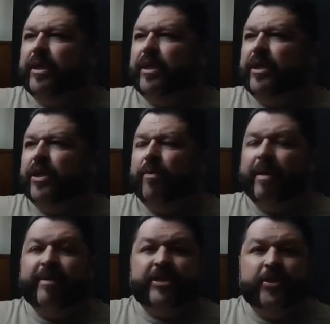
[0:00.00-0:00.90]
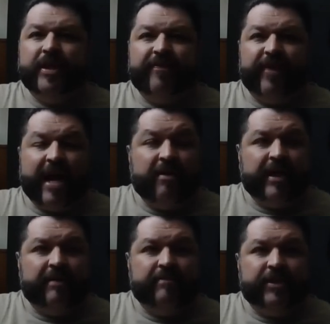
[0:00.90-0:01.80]
you know, maybe two different
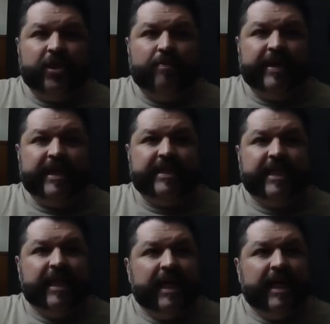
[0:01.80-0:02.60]
outcomes, you know, because